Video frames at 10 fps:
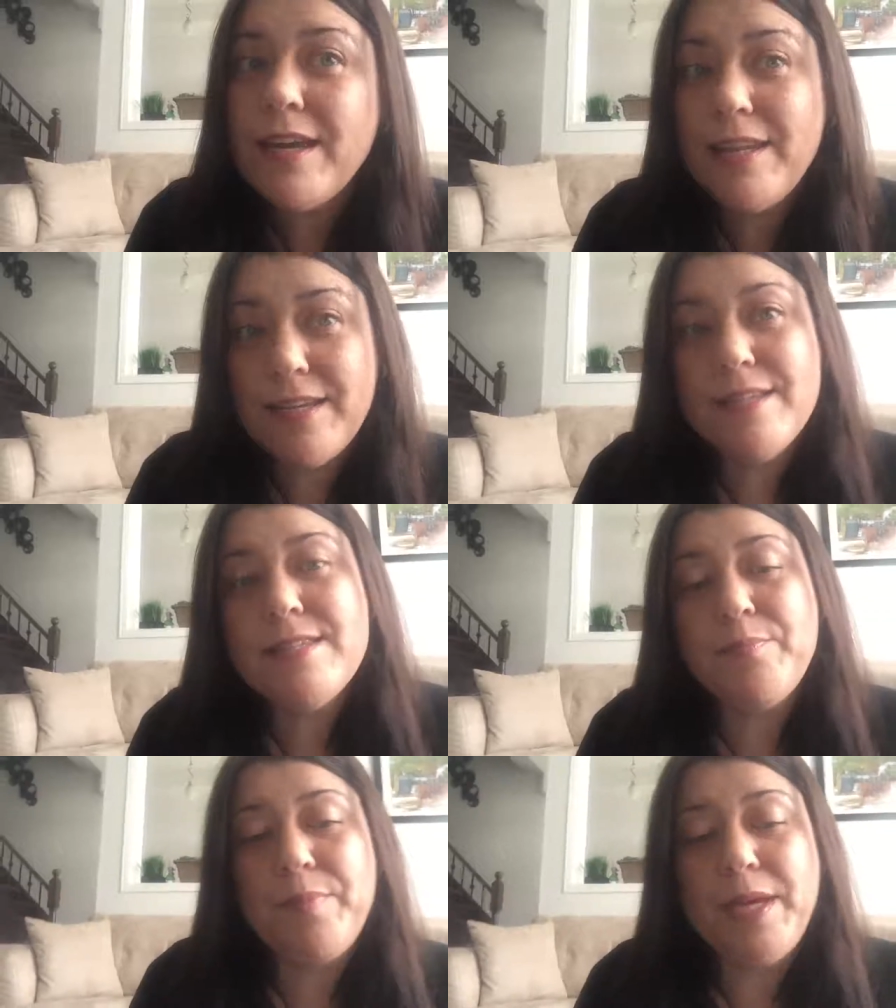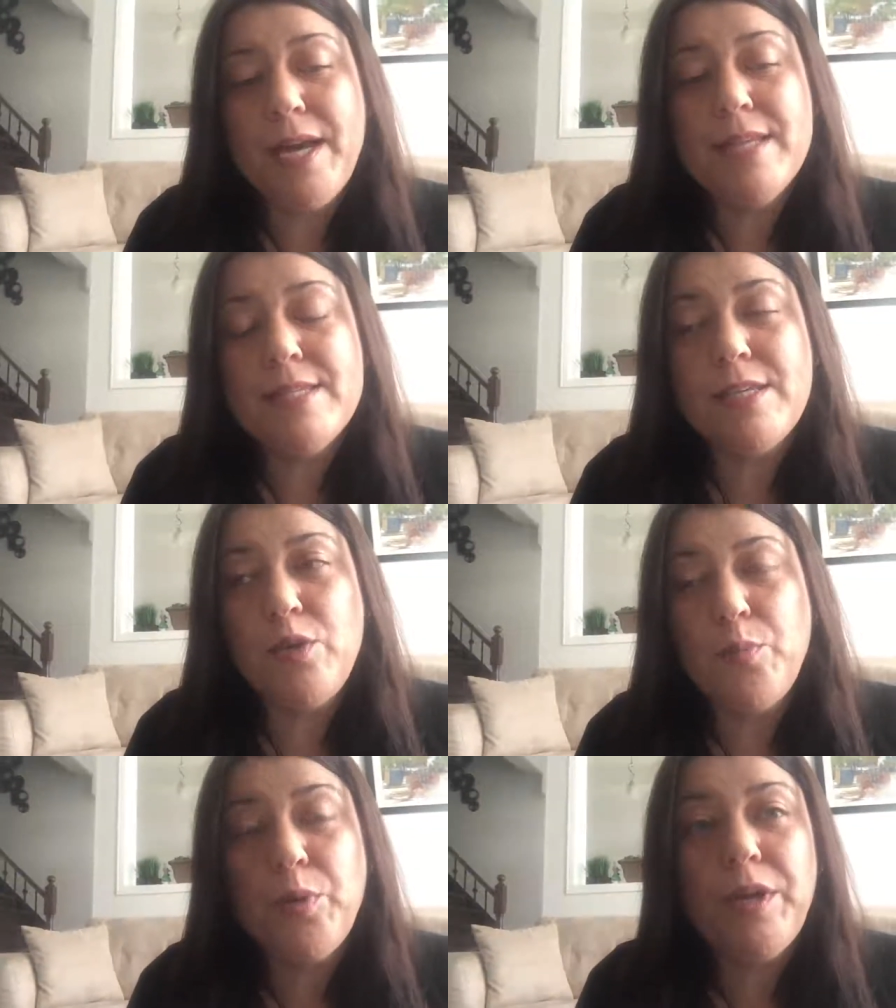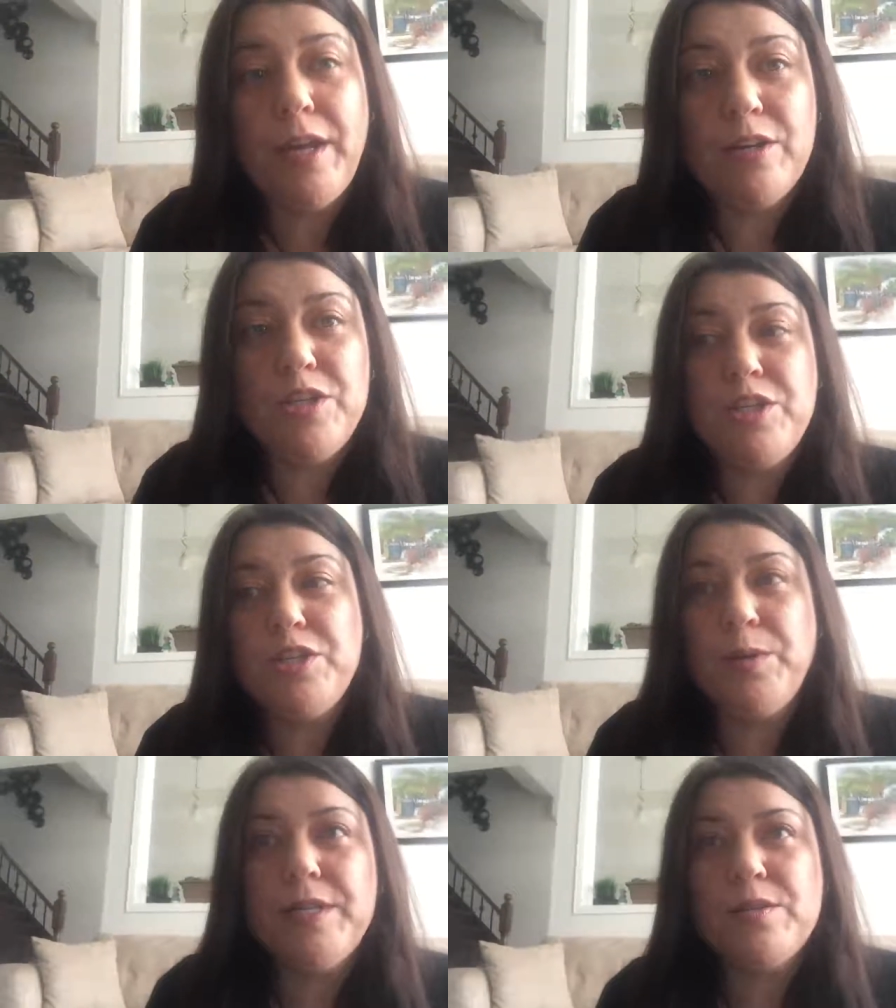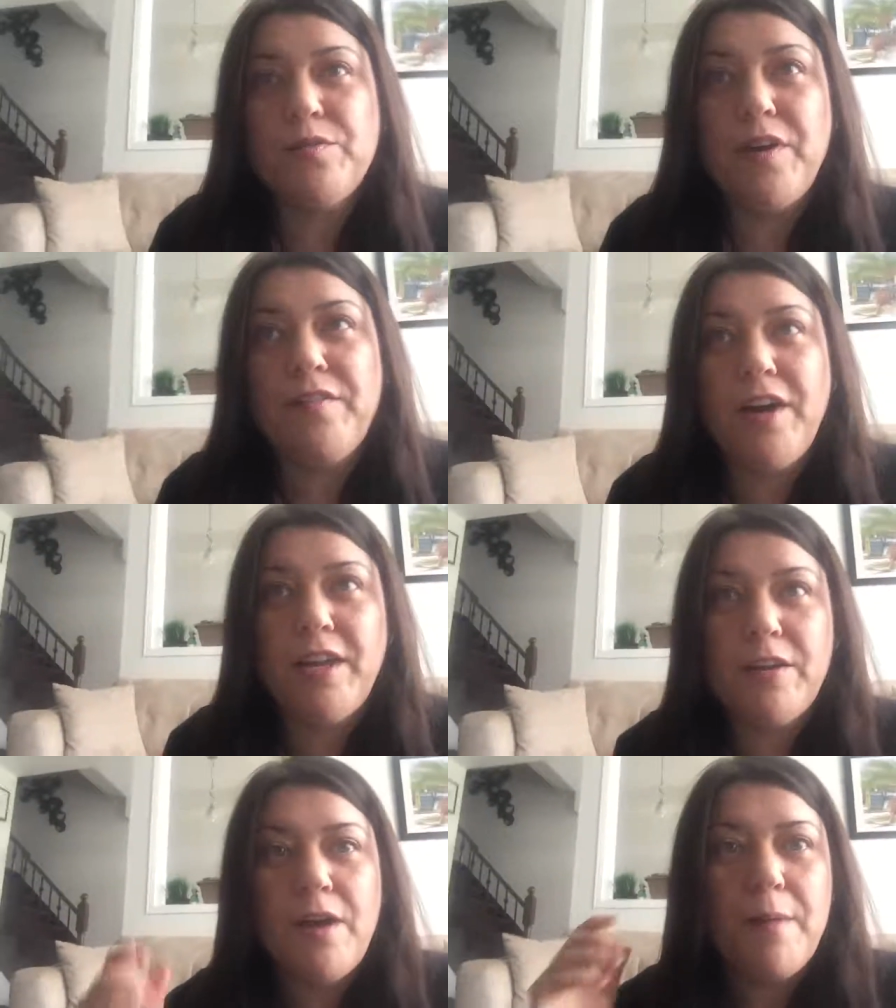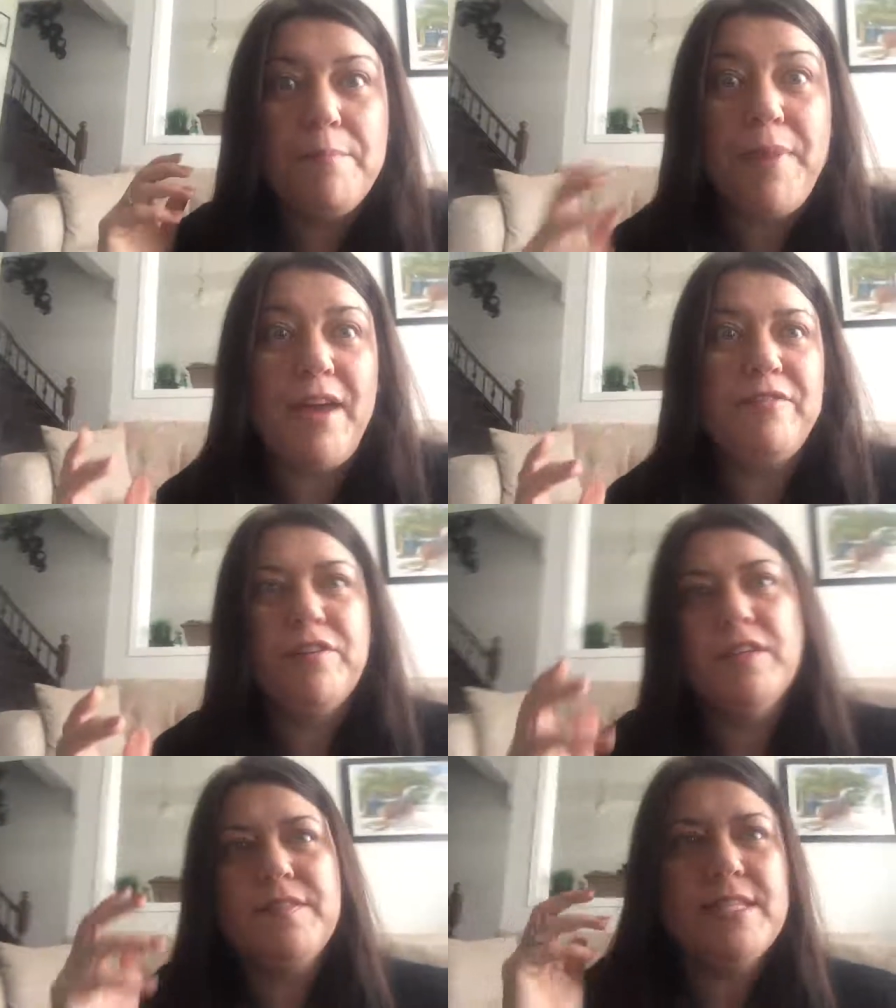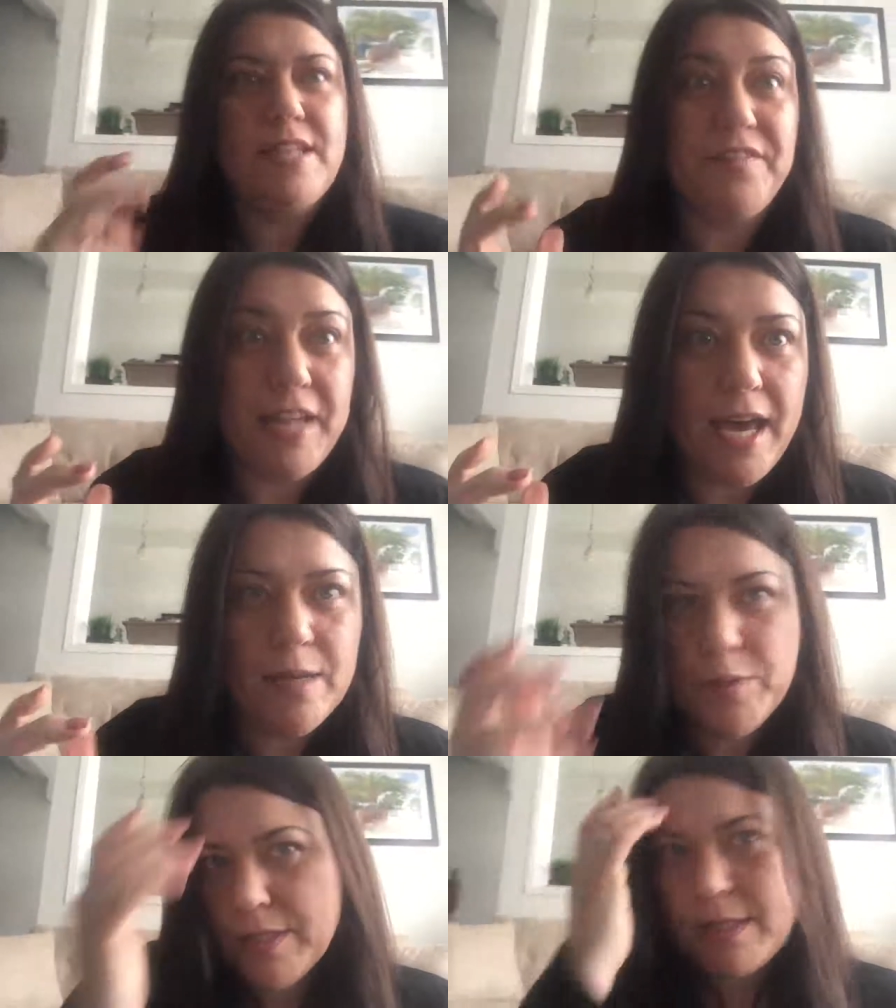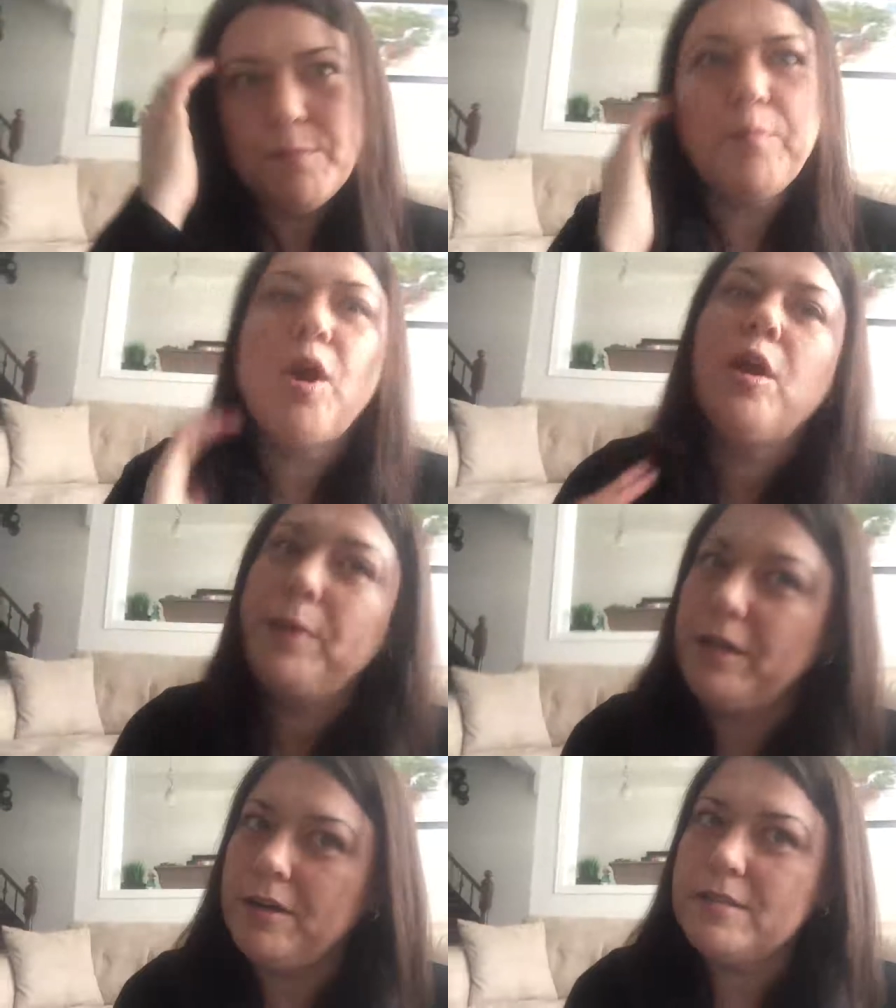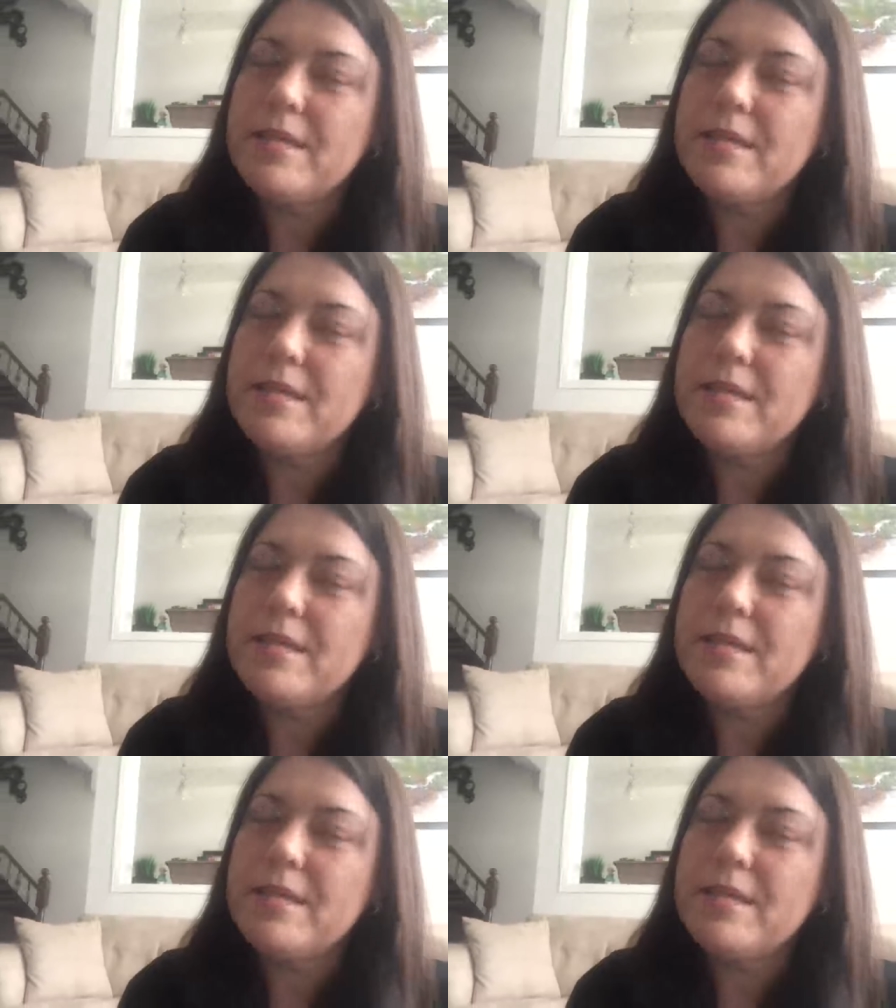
It is, because you put energy to it. So if I've got a bed full of stuffed animals and Barbie dolls,